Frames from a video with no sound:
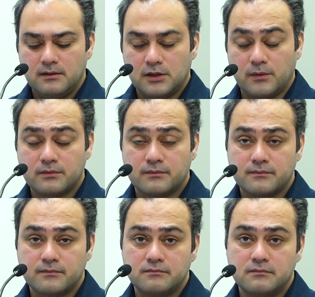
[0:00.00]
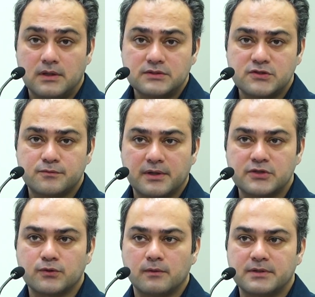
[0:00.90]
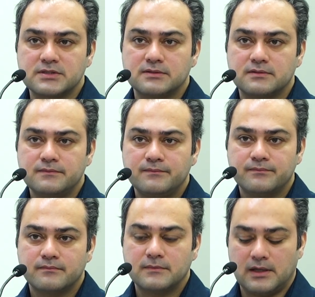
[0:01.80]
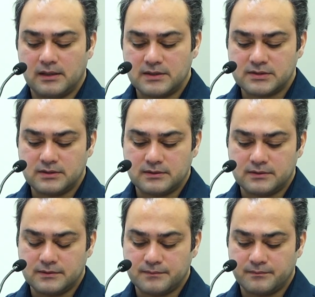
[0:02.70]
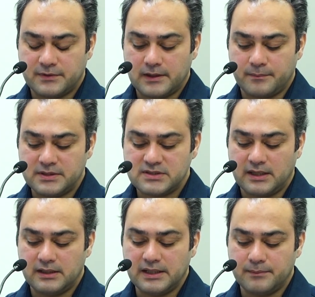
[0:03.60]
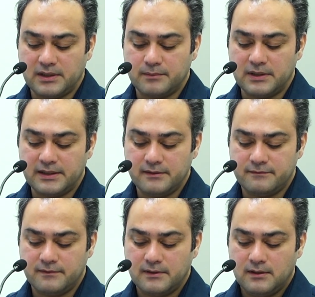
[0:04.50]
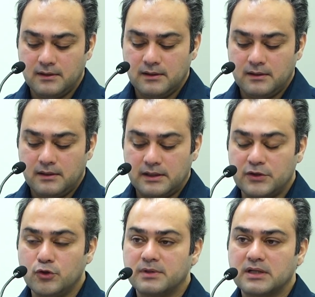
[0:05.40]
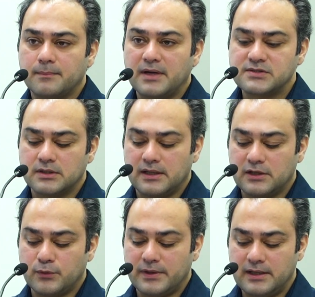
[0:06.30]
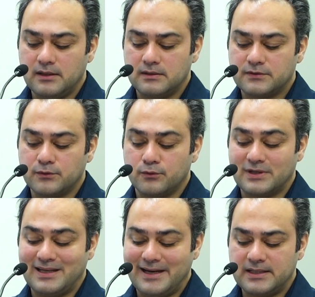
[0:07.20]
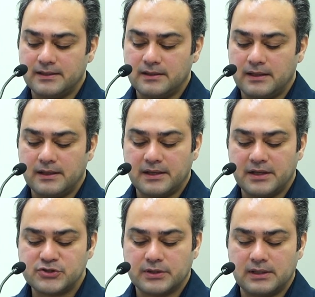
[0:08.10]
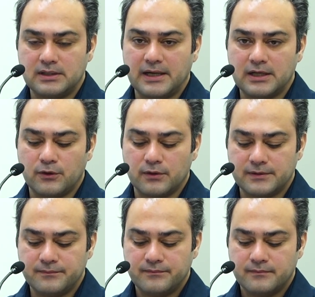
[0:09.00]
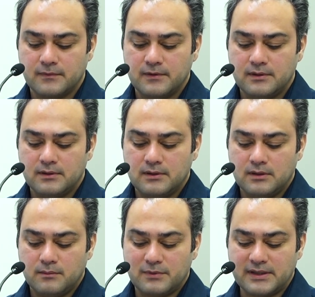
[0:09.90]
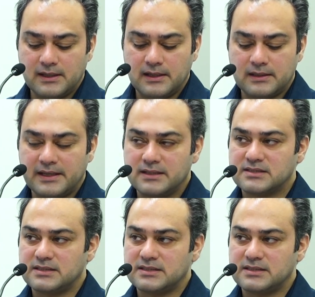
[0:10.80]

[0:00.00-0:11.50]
Now, as a spiritual person and as a therapist, I deeply believe in human capacity to heal through relating and engaging in dialogue. But healing takes